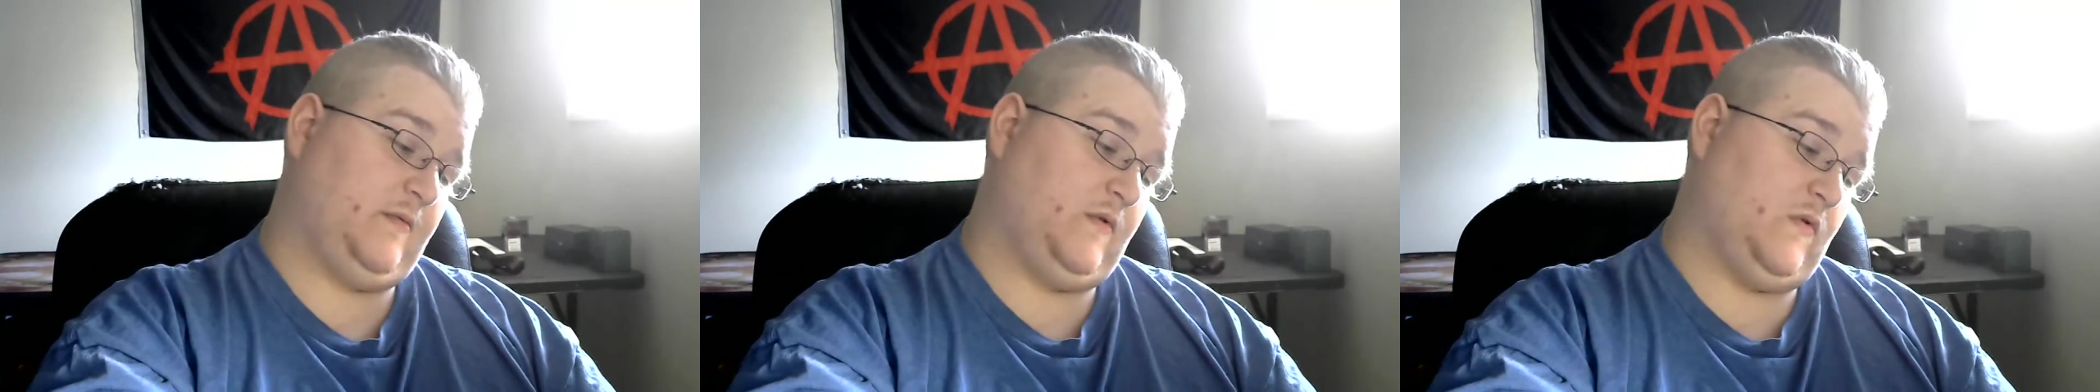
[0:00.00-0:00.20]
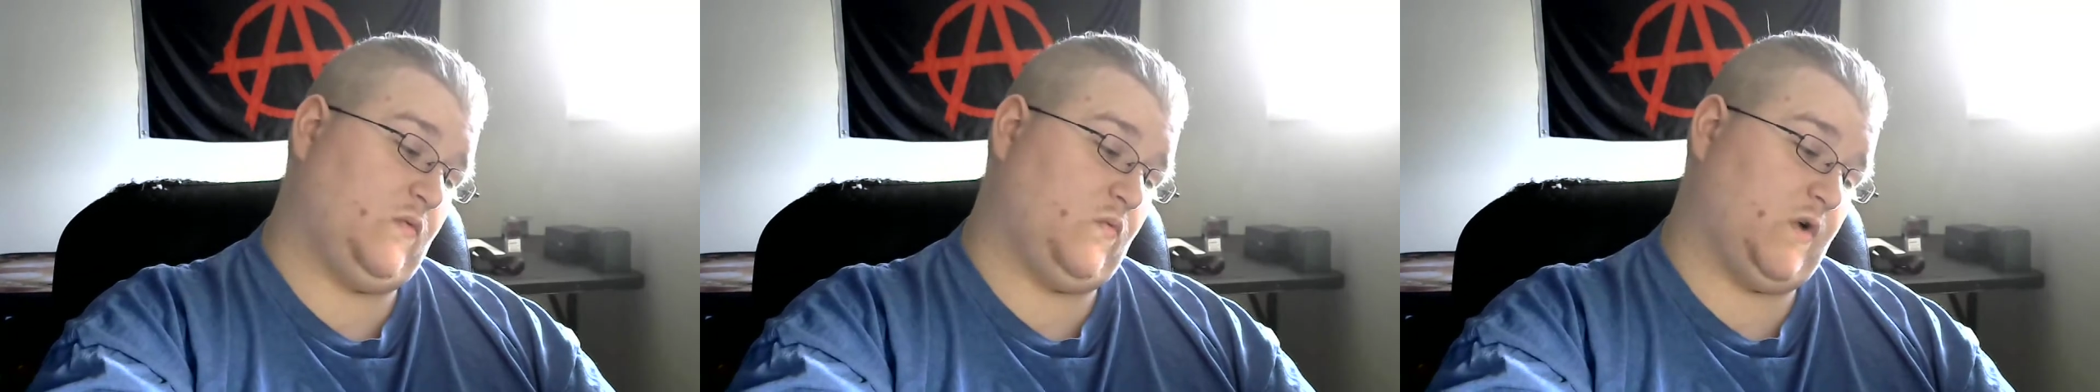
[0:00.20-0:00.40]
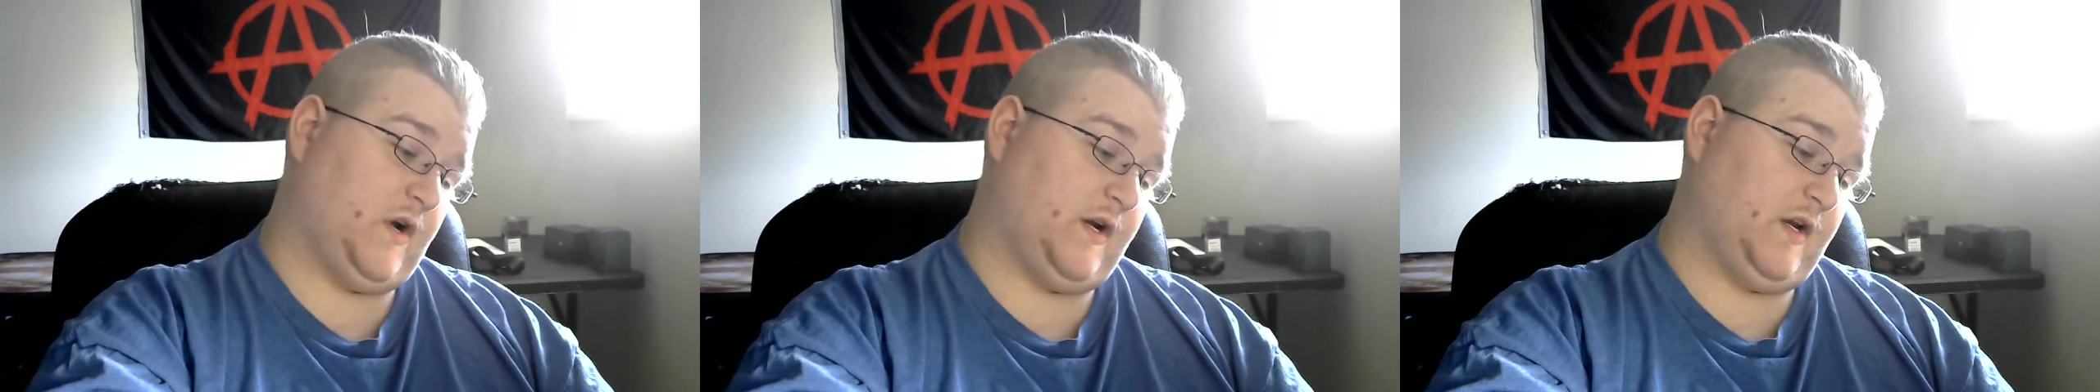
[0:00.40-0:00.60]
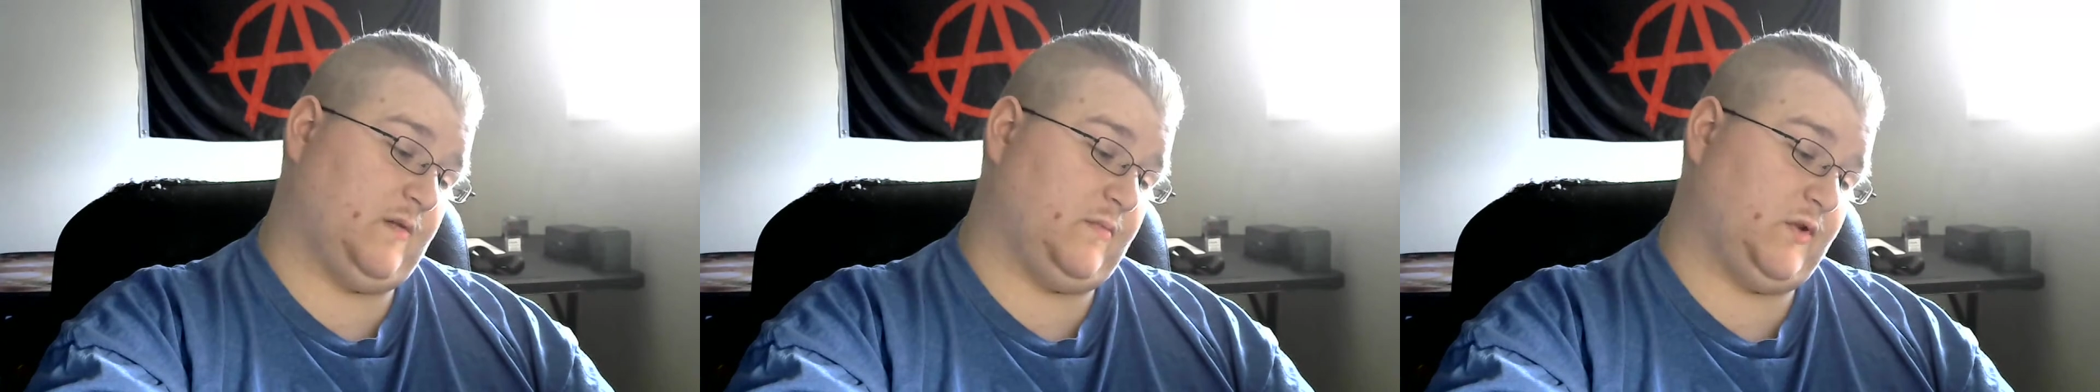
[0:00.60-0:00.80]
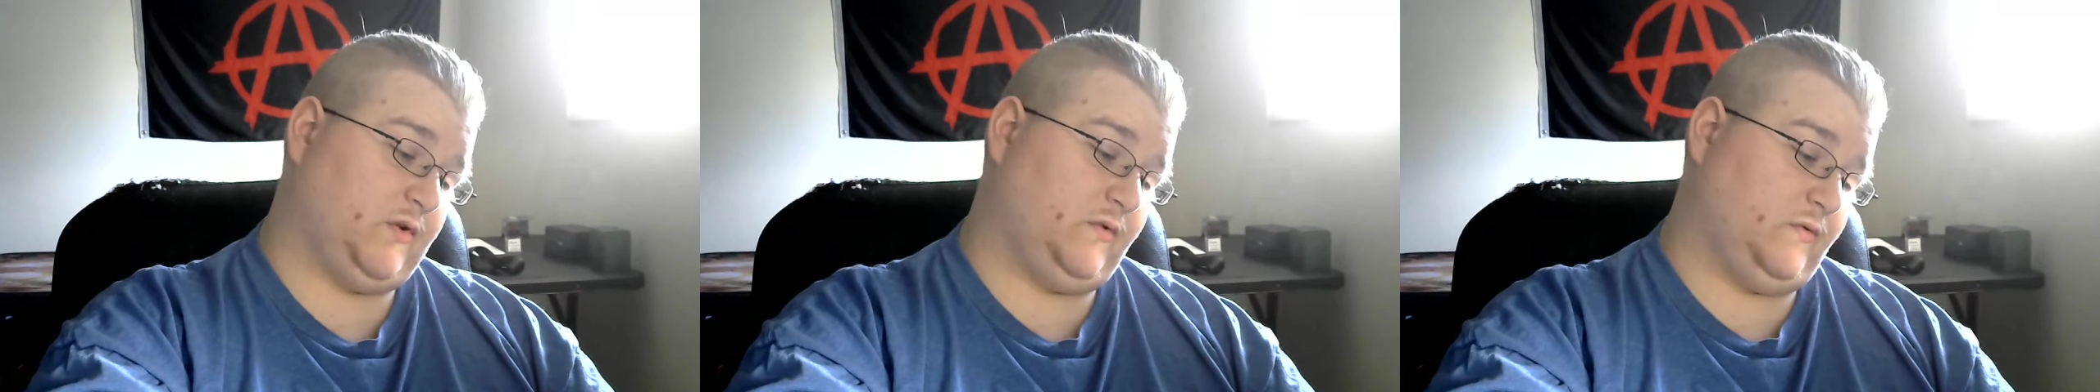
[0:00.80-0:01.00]
1 and a
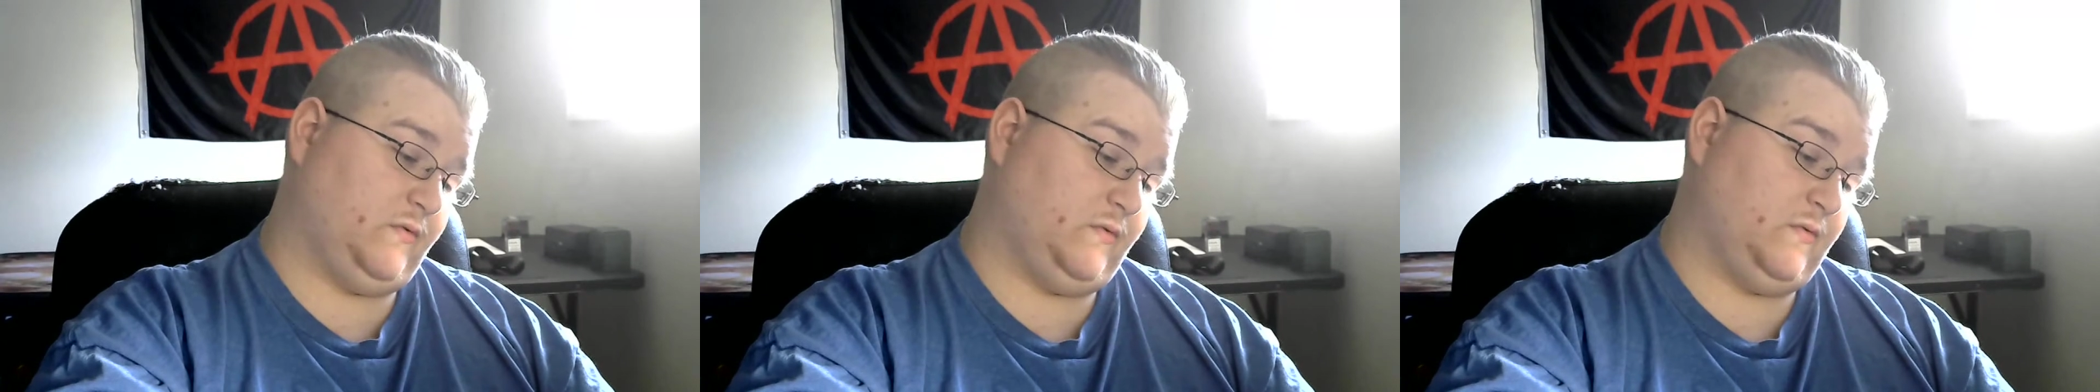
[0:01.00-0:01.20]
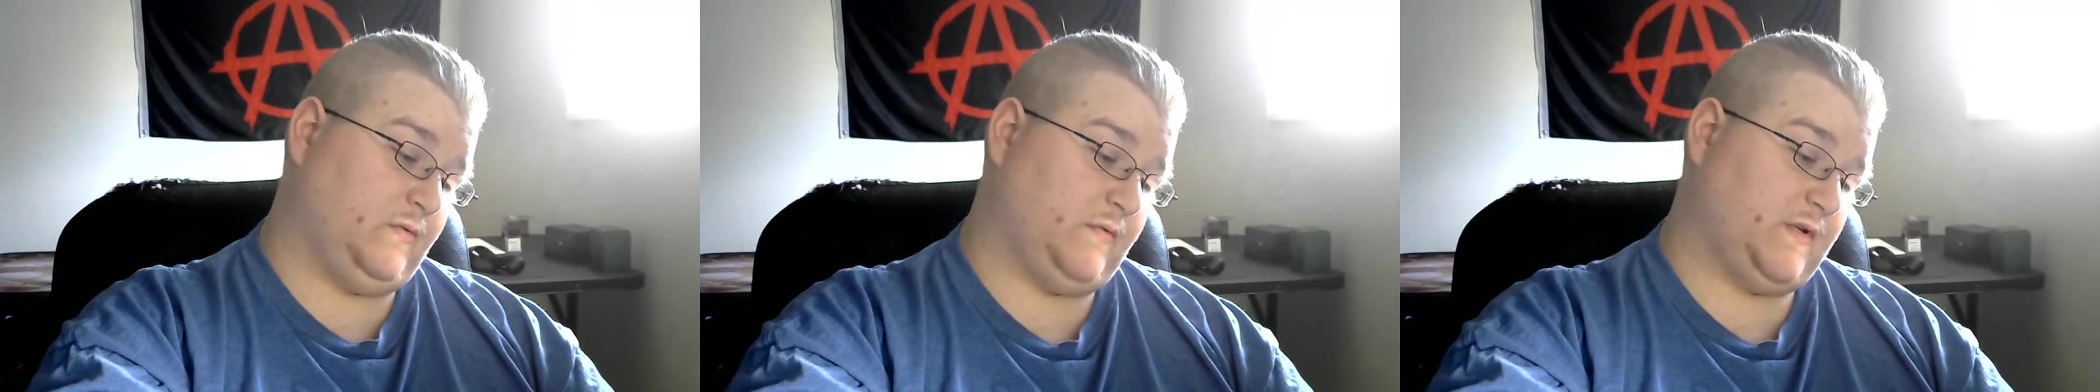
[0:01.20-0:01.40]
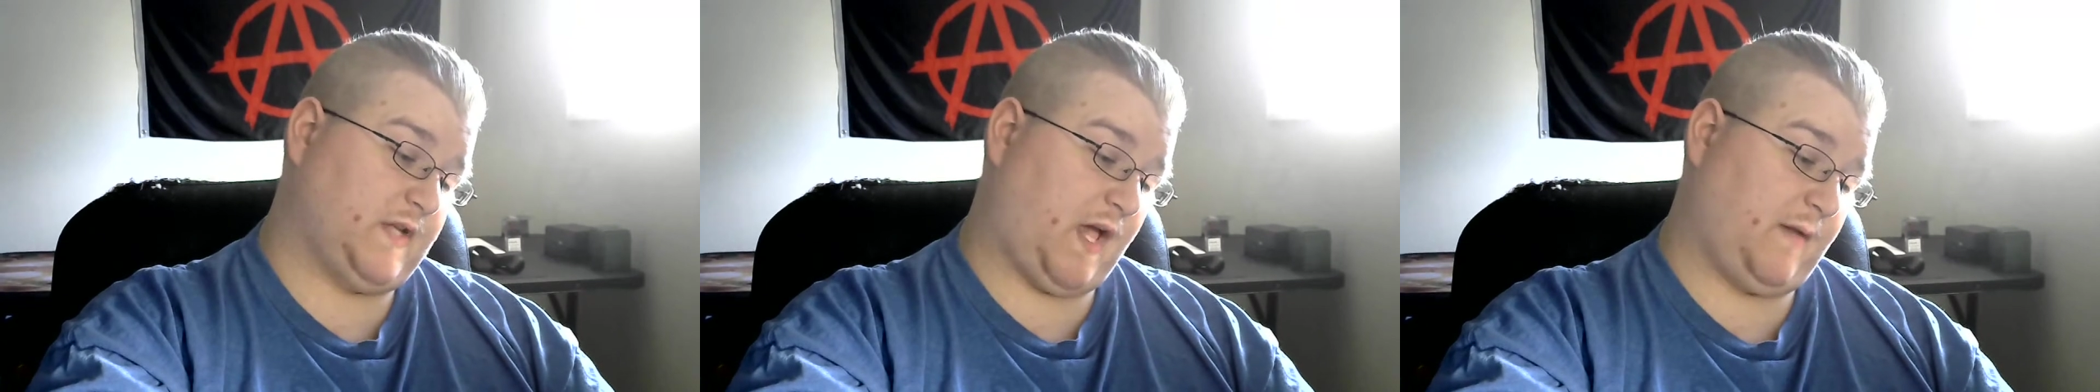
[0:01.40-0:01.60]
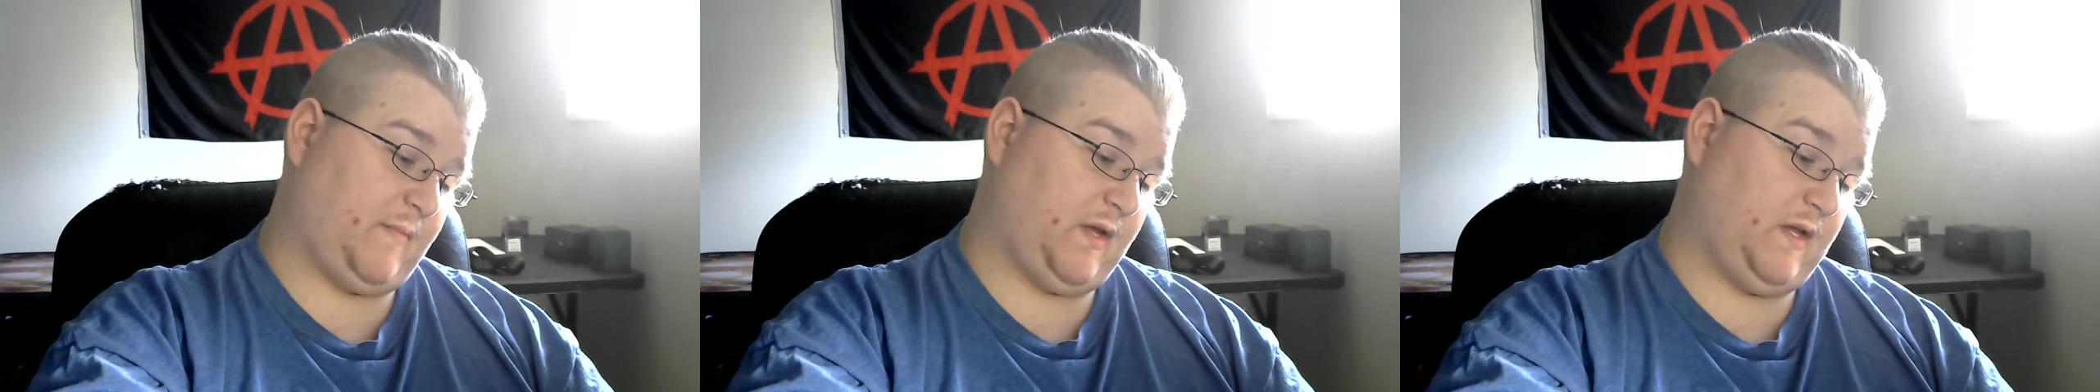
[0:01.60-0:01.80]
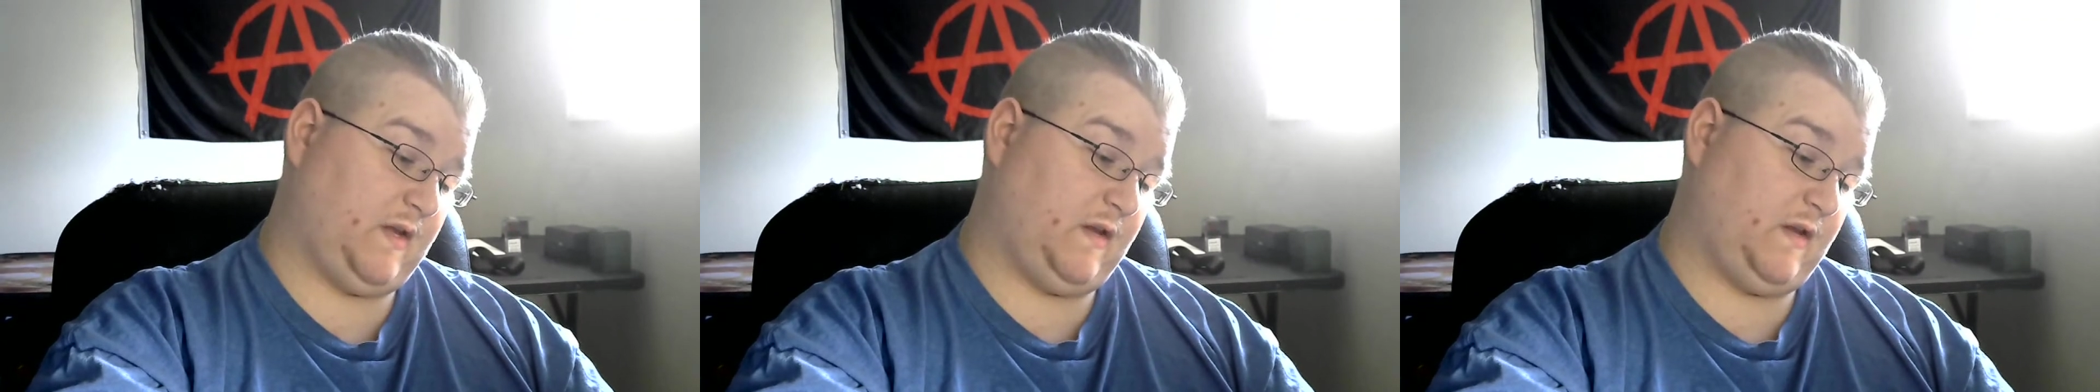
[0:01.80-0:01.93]
blue, tap it,